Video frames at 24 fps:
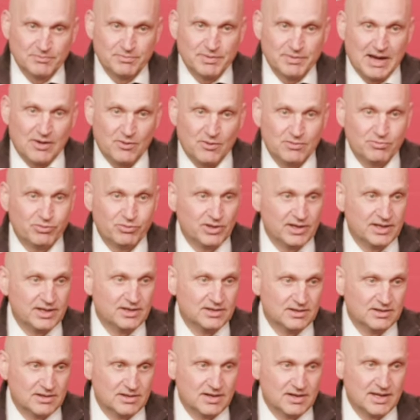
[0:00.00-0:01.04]
Power
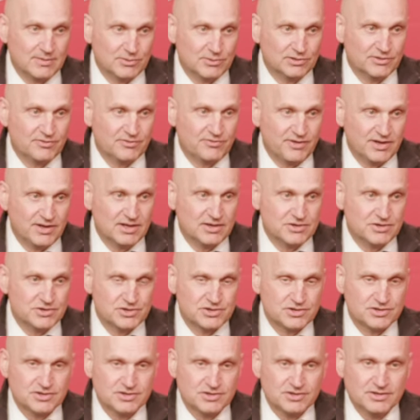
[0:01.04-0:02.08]
play, unable to
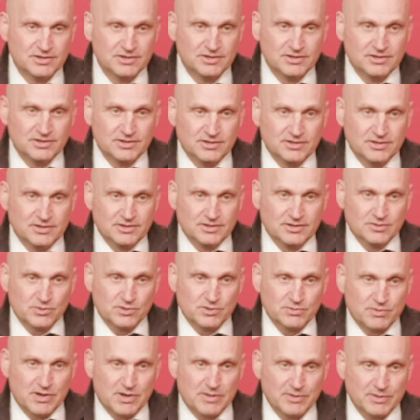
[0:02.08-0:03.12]
finish,
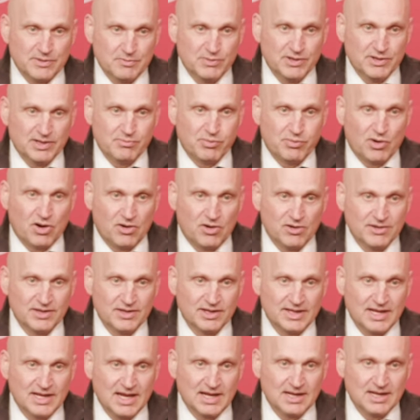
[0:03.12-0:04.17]
was probably a big part of
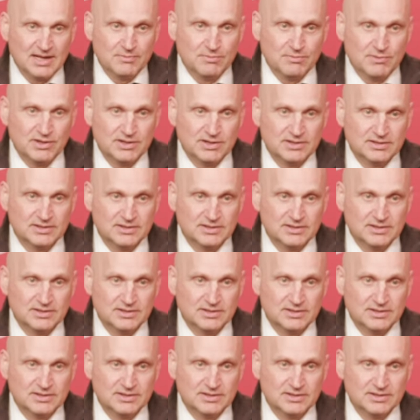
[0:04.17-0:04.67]
the game.